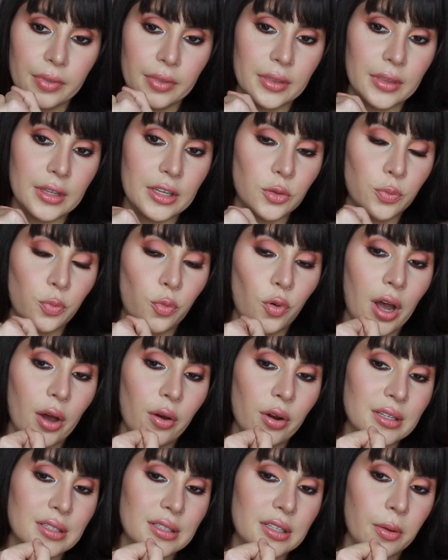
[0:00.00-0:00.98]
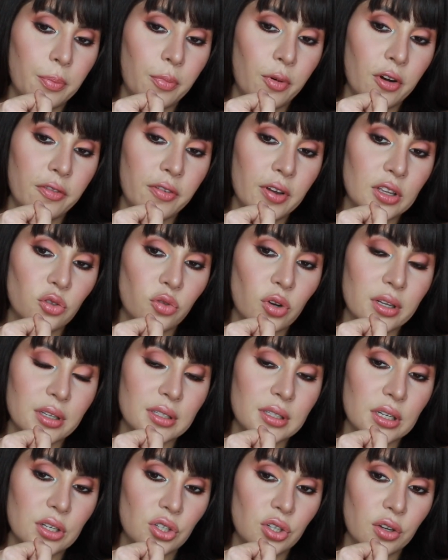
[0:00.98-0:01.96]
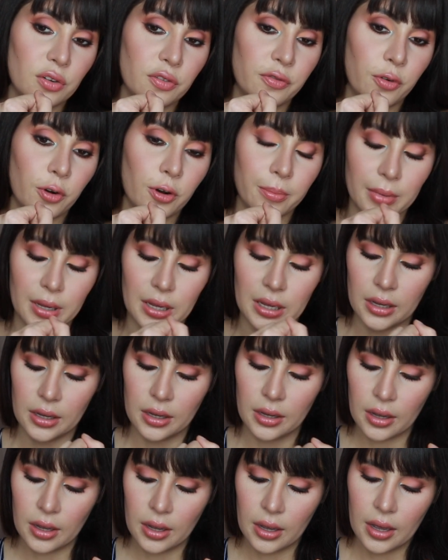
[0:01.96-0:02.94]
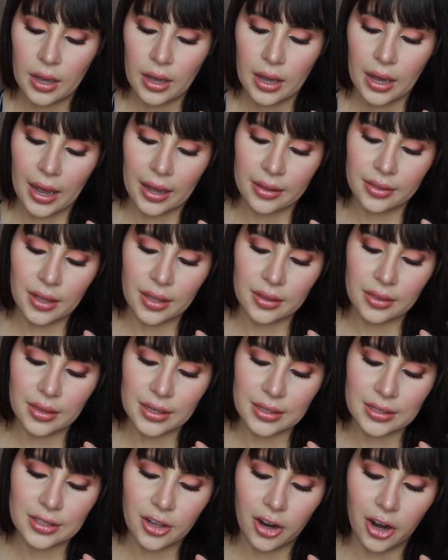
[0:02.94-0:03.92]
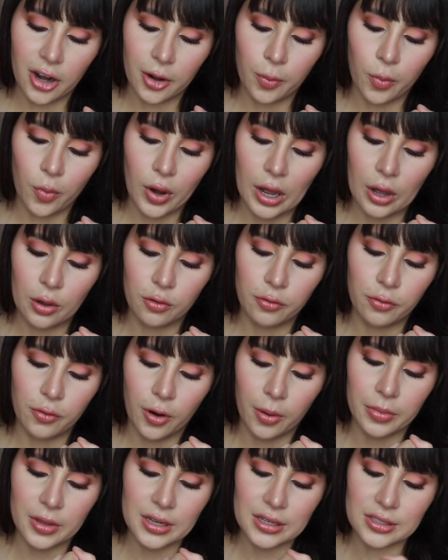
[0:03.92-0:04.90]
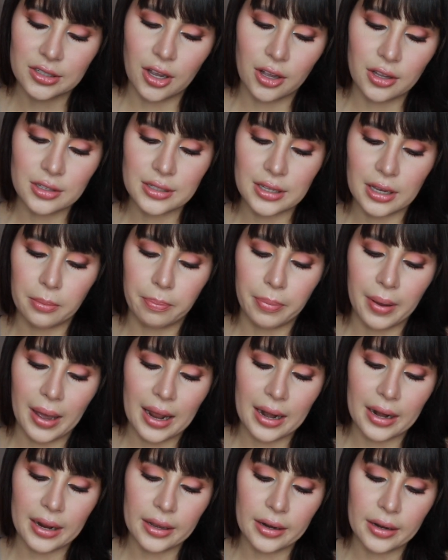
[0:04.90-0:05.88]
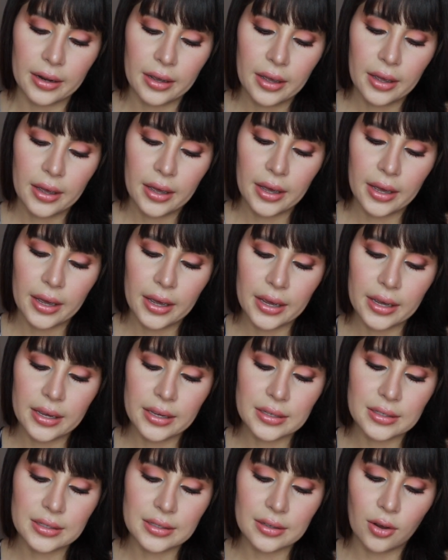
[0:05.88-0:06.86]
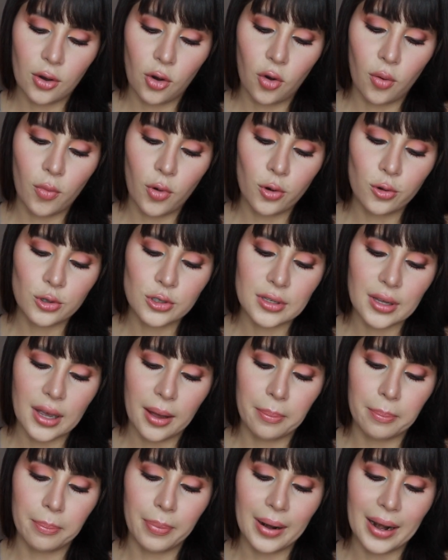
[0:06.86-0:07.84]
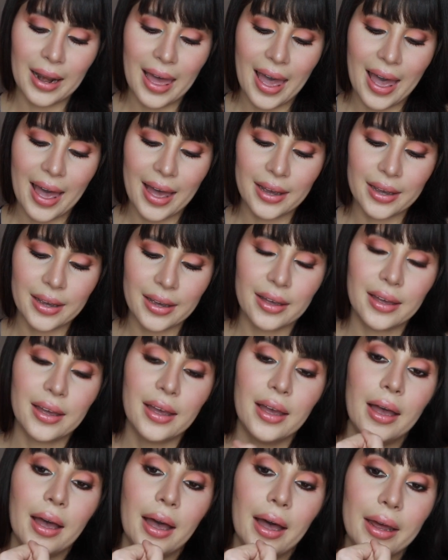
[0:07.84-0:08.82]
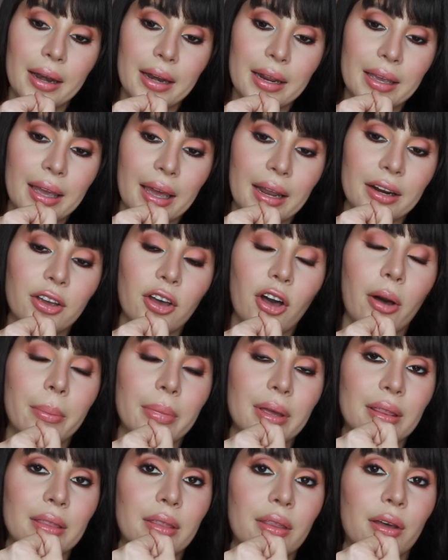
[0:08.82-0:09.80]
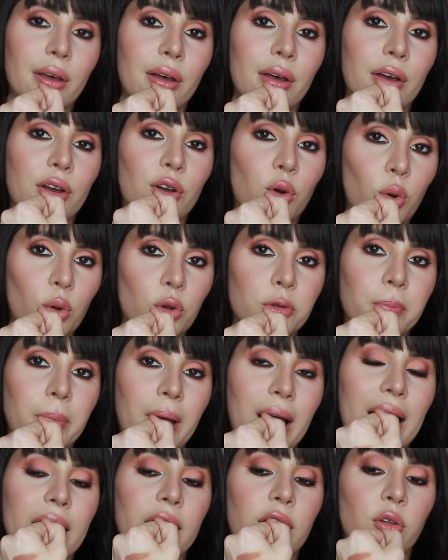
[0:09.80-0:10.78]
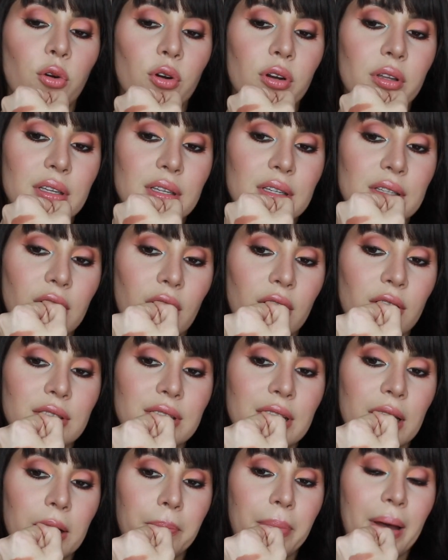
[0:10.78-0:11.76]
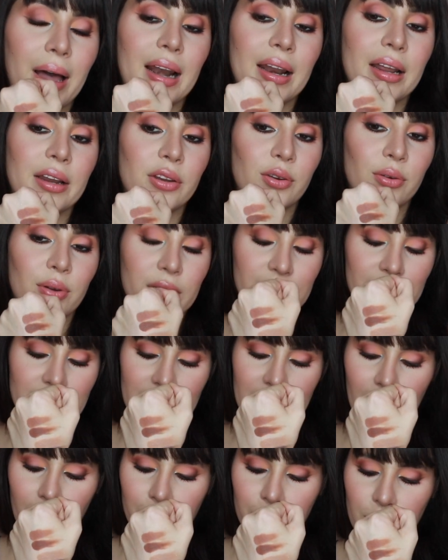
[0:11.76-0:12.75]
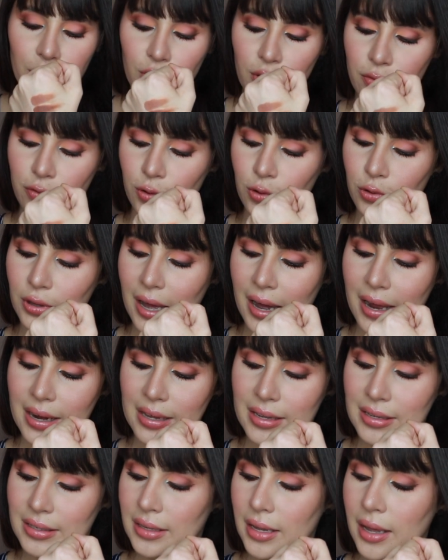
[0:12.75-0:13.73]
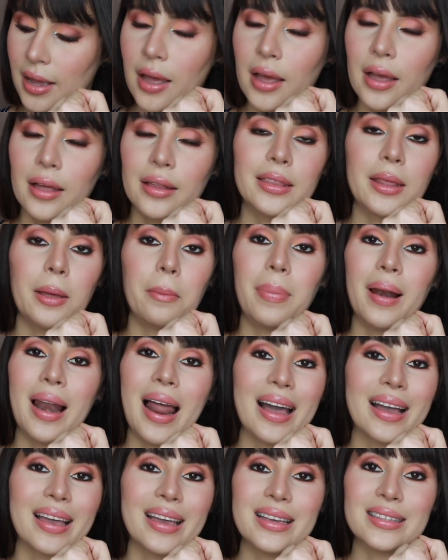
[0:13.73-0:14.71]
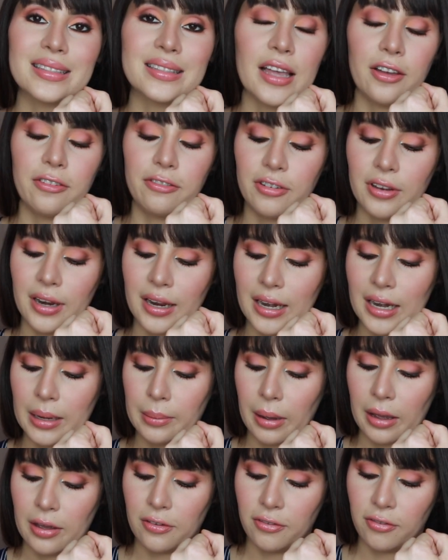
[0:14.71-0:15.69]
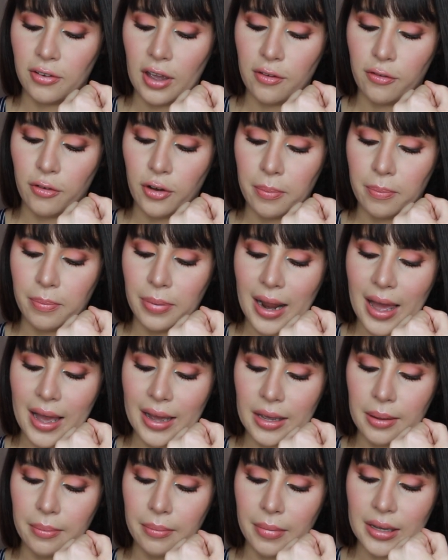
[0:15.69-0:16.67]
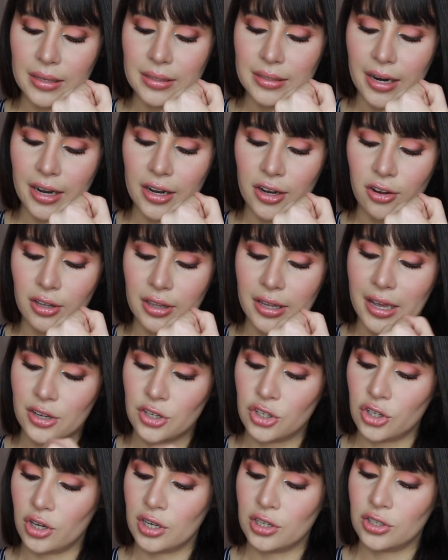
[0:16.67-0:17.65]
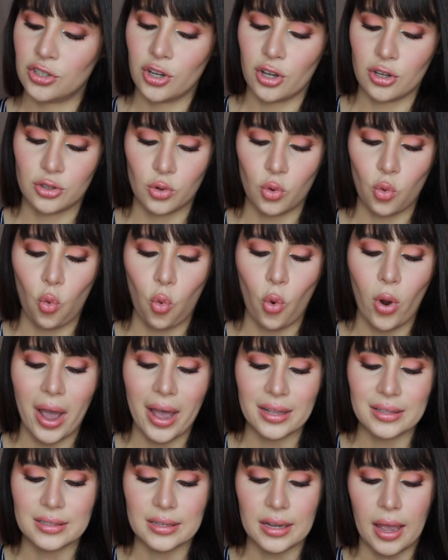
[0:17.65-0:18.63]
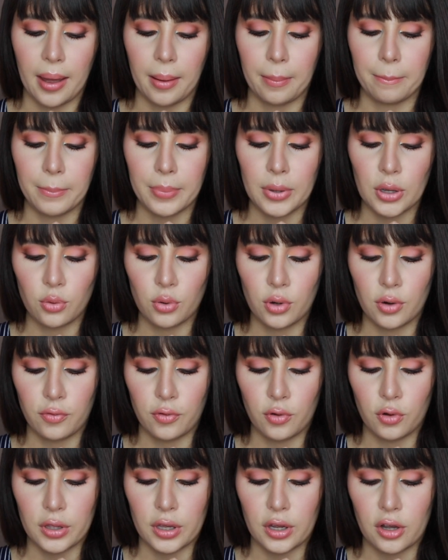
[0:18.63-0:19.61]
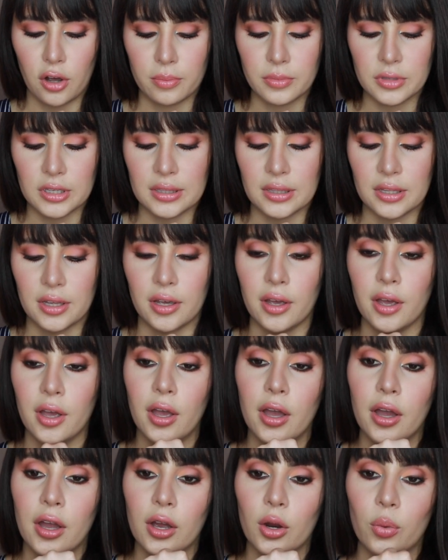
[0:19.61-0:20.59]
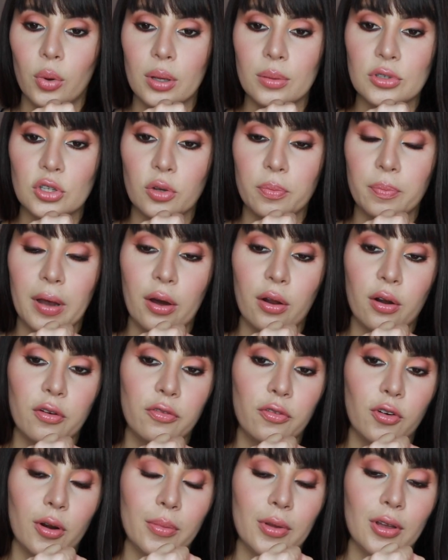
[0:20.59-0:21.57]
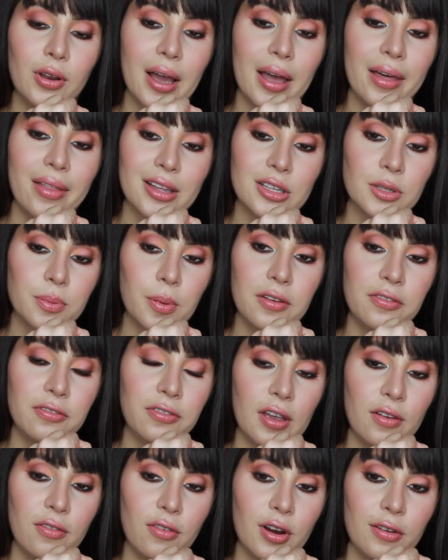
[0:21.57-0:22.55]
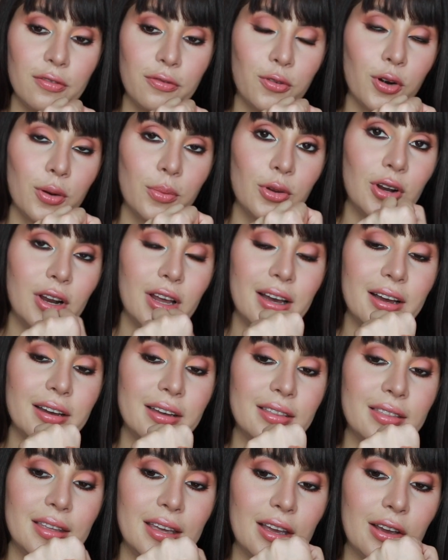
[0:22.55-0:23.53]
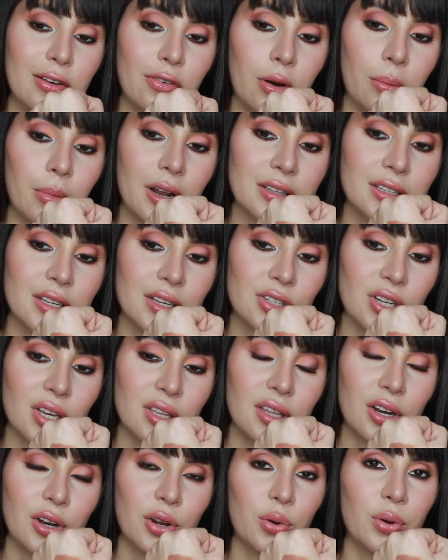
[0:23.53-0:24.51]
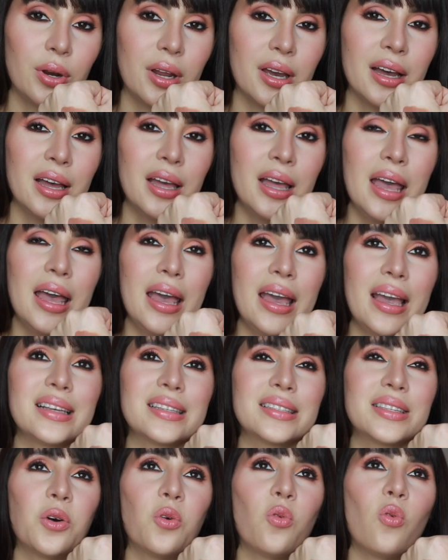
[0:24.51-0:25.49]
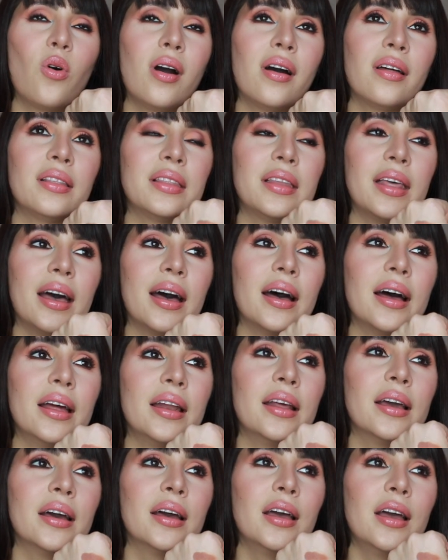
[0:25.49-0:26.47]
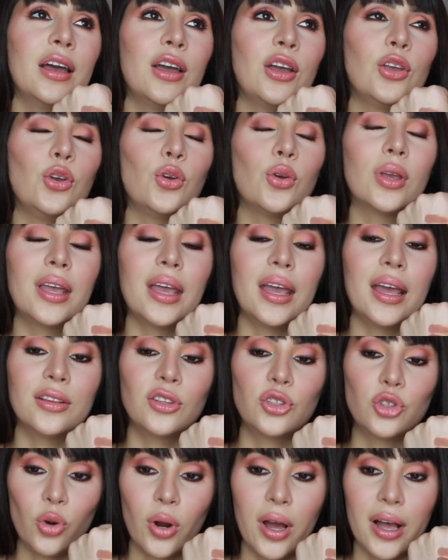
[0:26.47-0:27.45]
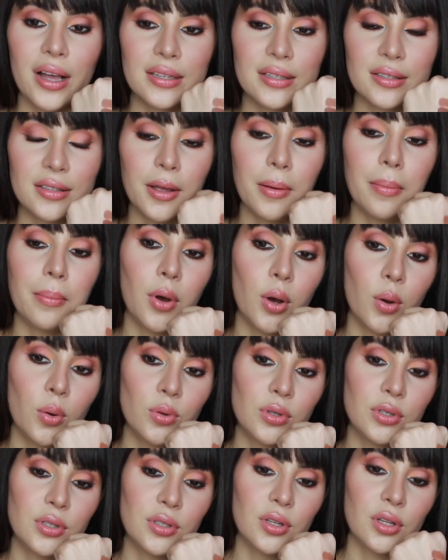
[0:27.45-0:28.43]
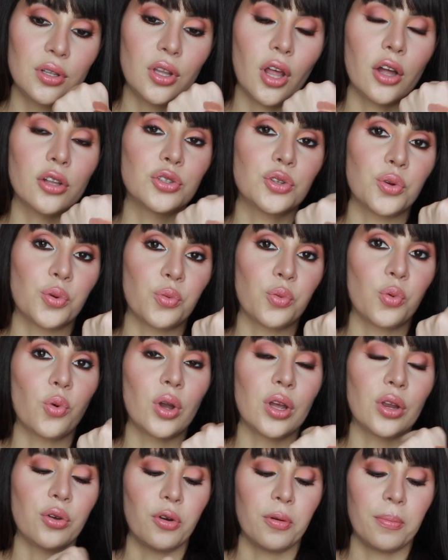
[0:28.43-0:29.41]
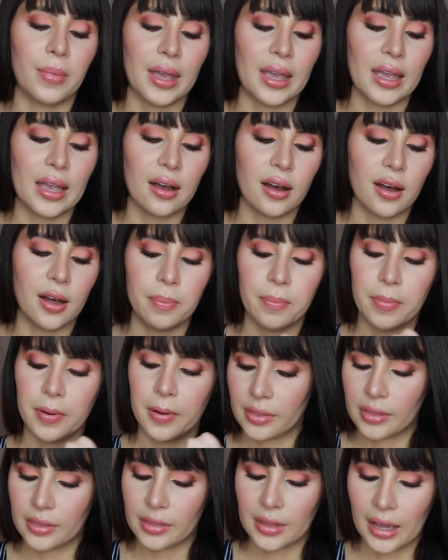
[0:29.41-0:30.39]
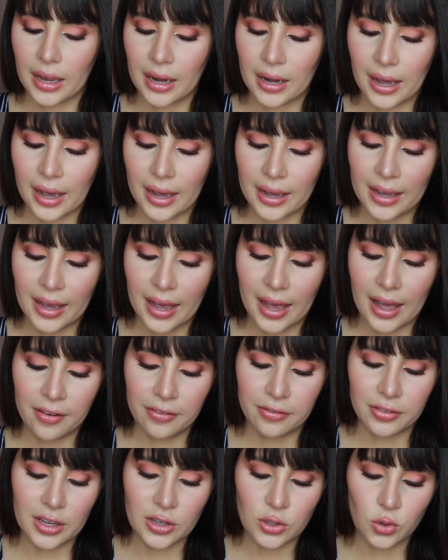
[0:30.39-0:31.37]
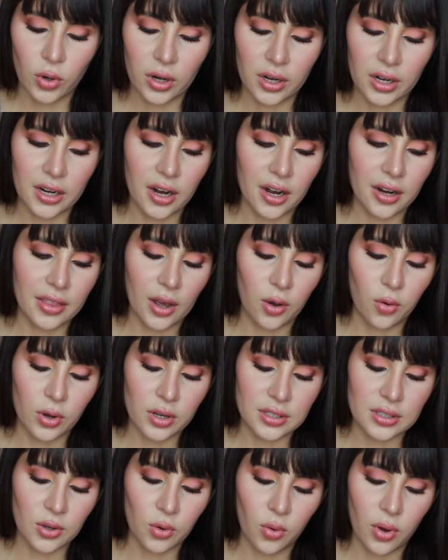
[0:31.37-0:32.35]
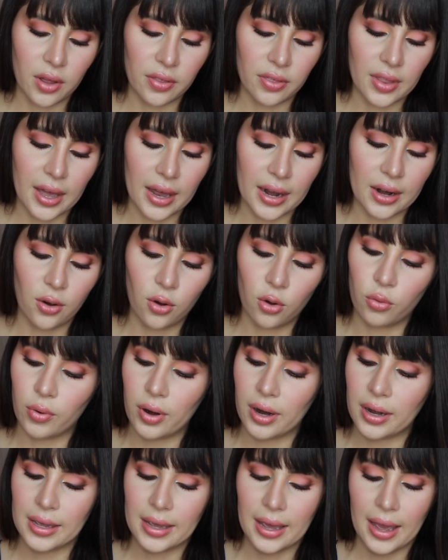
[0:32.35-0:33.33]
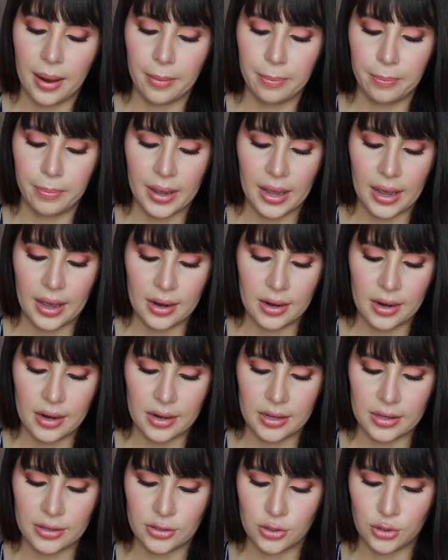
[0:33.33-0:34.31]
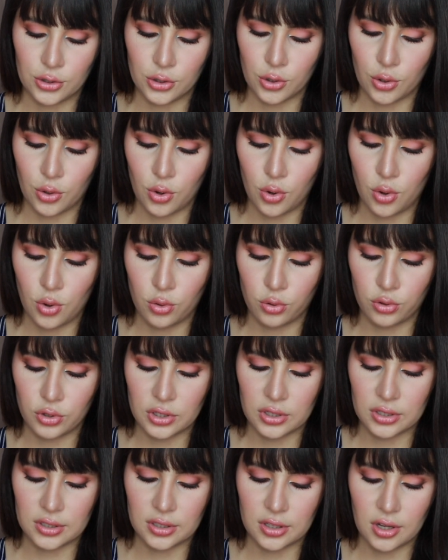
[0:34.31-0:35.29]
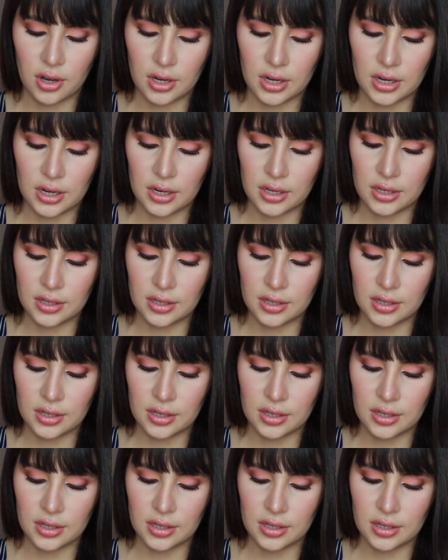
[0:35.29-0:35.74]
This brown is the perfect transition for me. And then this dark brown from the sunset palette is almost a black, and it can come in the gold palette or the sunset palette. You can see how beautiful that is. The black is definitely my favorite black in my entire collection. It's just wet and beautiful. It comes in the cream to powder formula. That's my favorite formula, I think, from Natasha Denona. It's the one that you can trust the most not to ruin your makeup. Then I have this one here that was the one that already had pan, and it's so stunning.